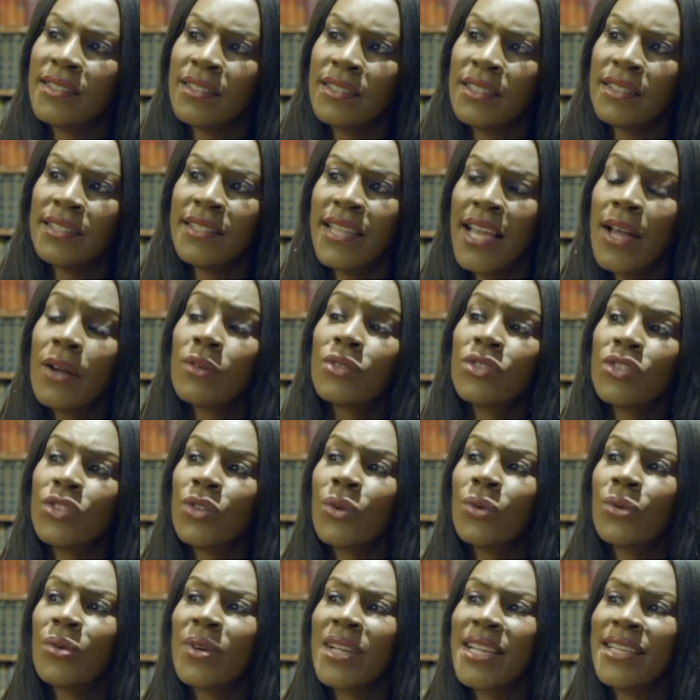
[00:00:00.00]
to tell
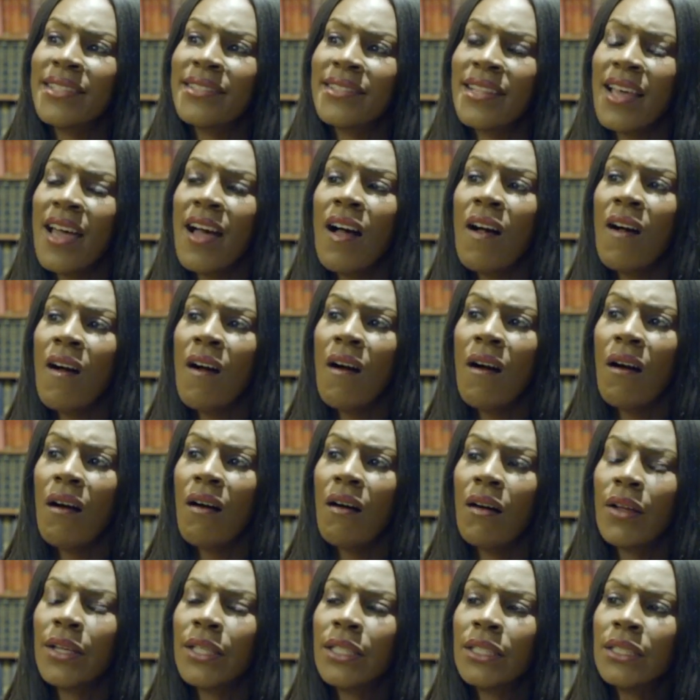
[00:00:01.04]
stories that
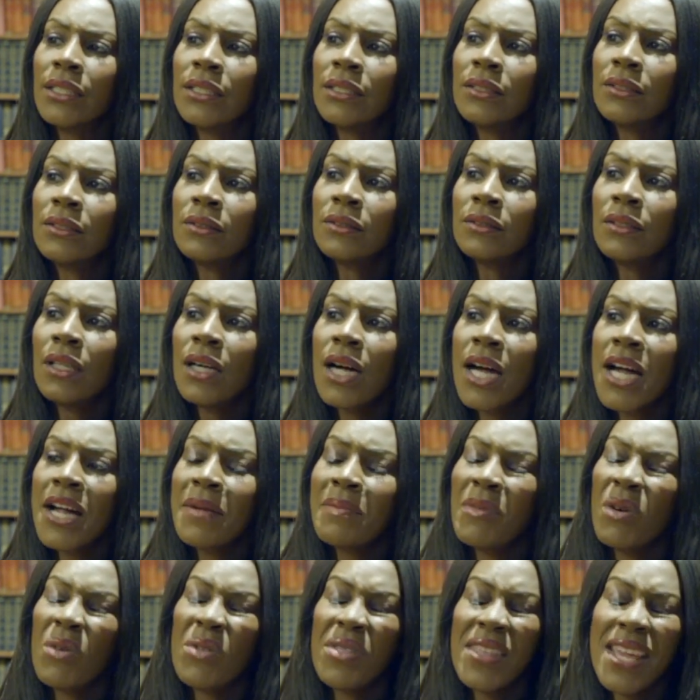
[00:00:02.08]
are
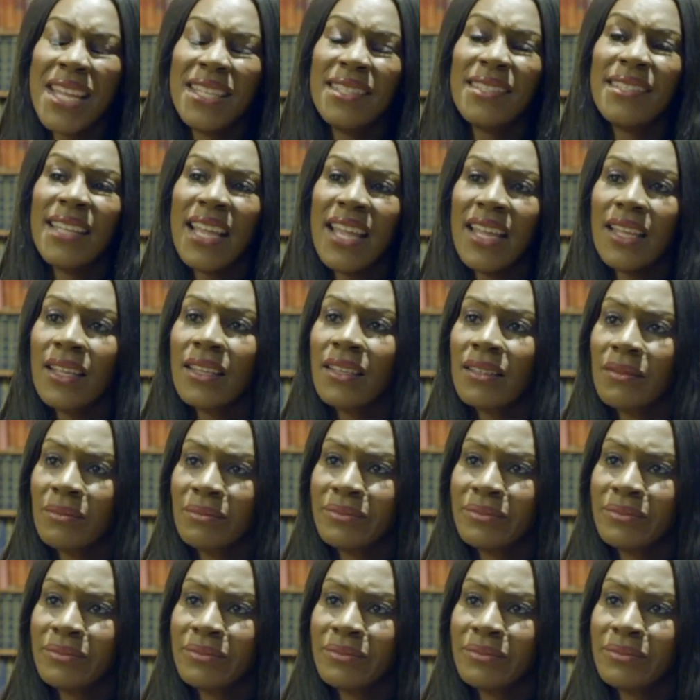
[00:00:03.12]
um, authentic.